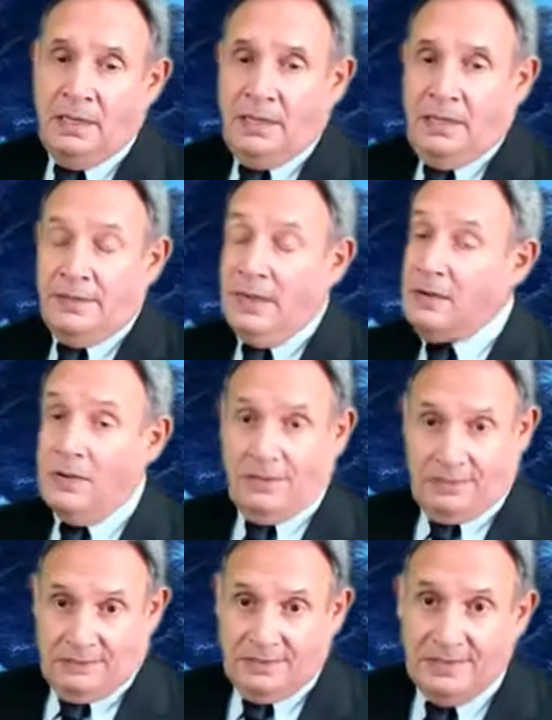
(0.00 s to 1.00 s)

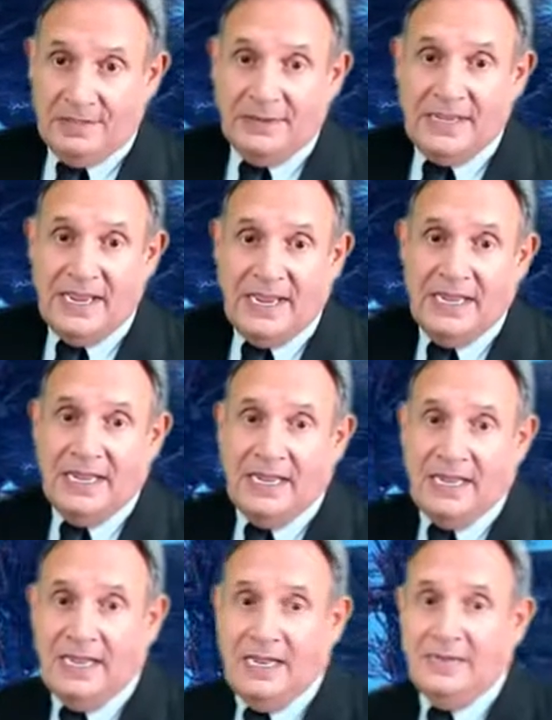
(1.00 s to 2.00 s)
Nicole. Okay,
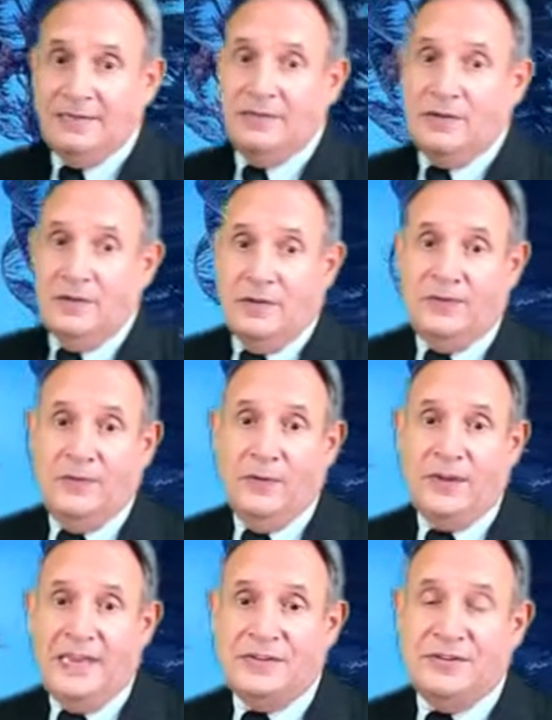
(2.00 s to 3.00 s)
Nicole's
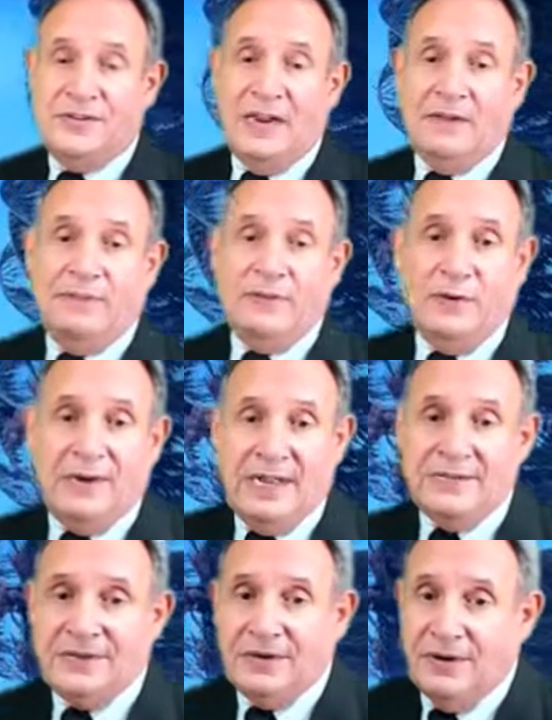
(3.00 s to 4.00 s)
forecast to strike Florida
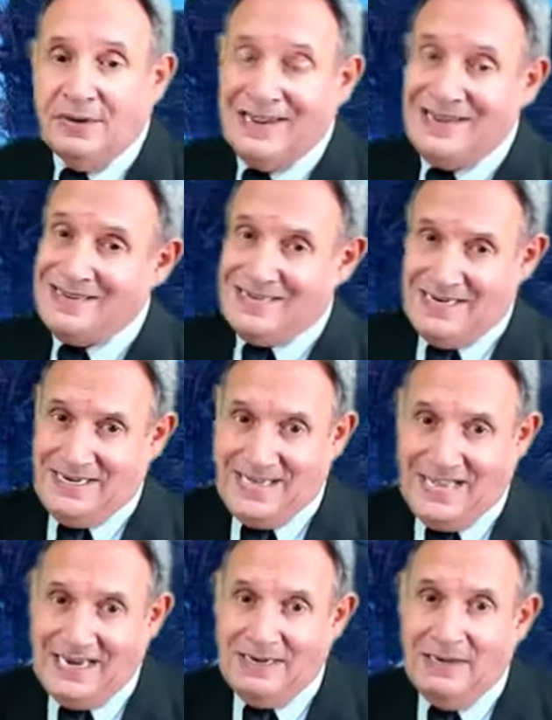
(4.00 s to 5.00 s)
as a hurricane
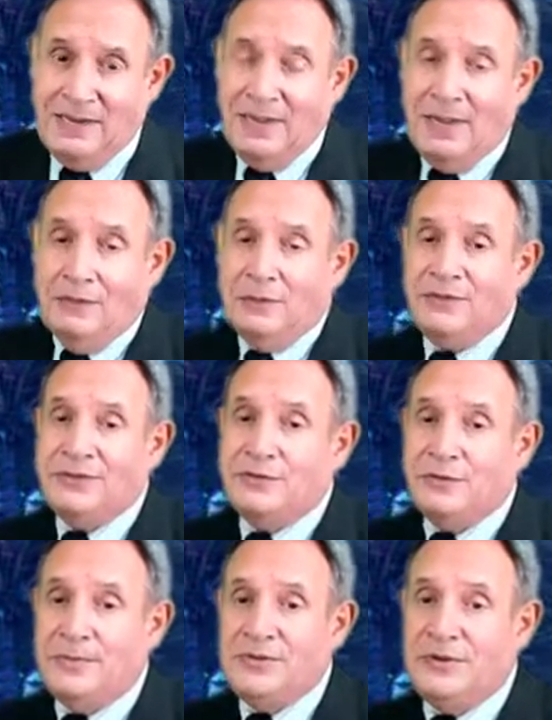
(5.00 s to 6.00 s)
tonight with
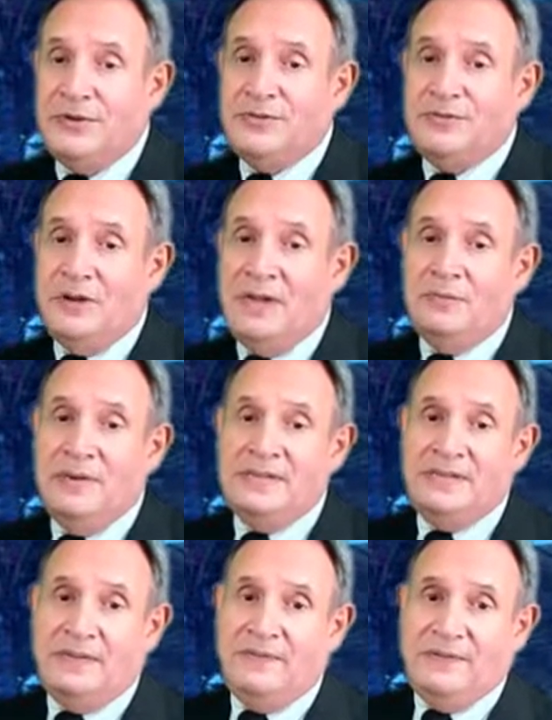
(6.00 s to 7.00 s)
storm surge, strong
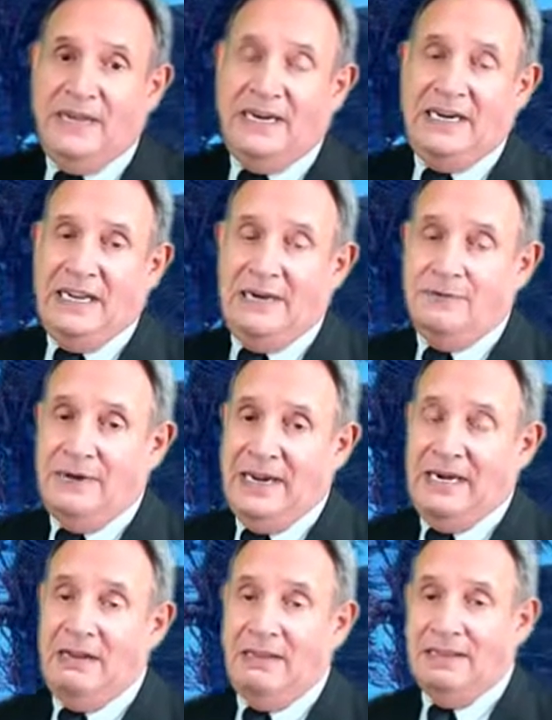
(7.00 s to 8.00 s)
winds, and flooding and
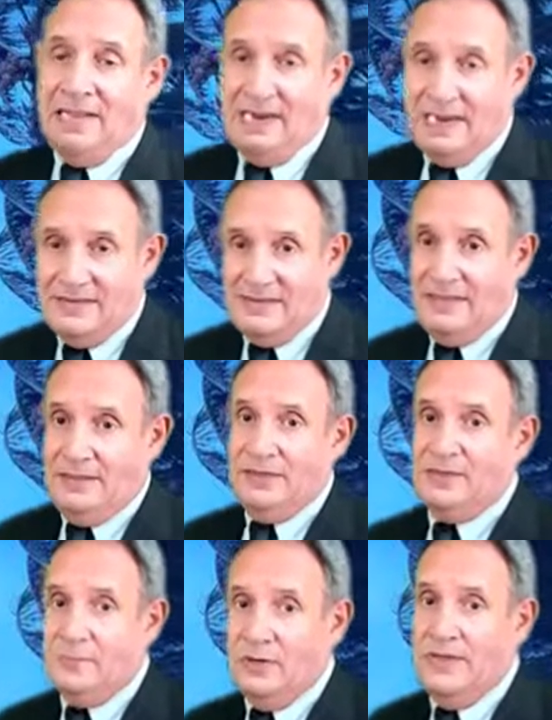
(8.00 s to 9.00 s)
rain. Like I said
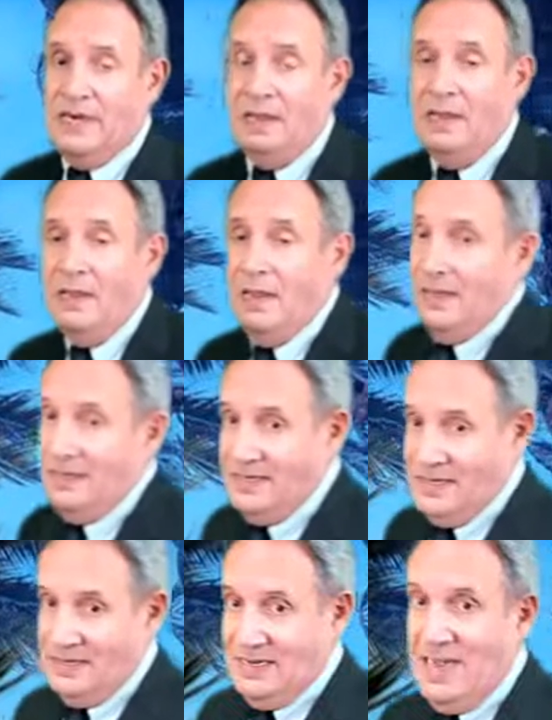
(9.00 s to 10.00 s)
this morning,
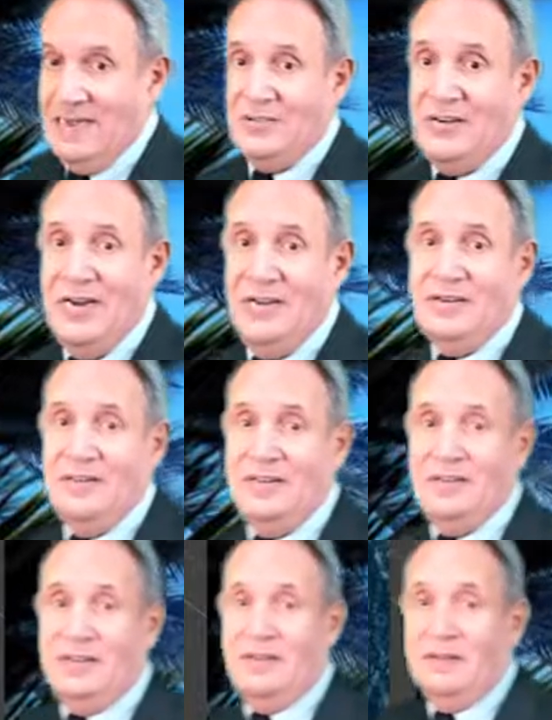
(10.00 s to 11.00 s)
this has not changed.
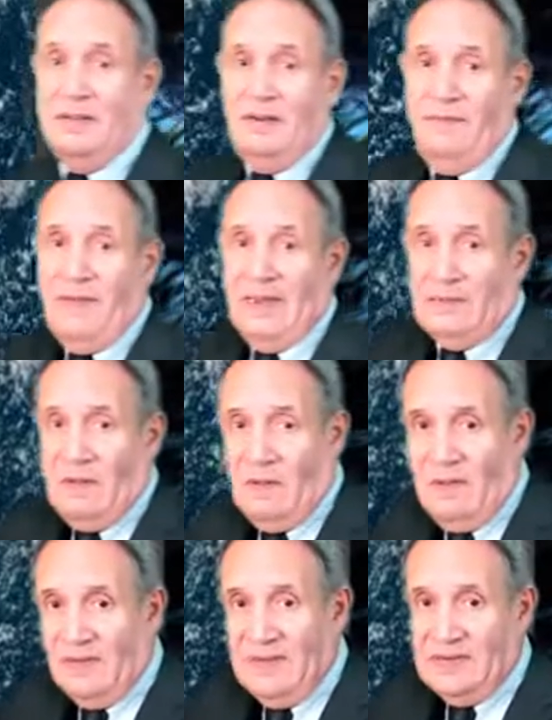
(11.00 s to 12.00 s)
This is still going to affect
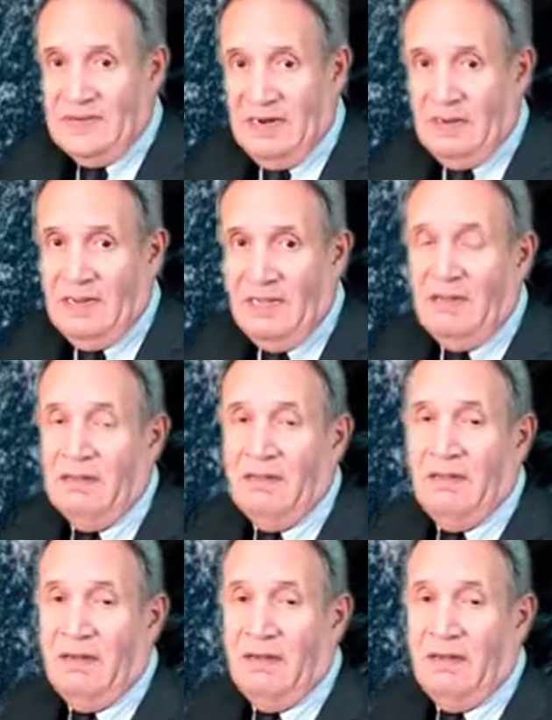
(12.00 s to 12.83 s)
all this area.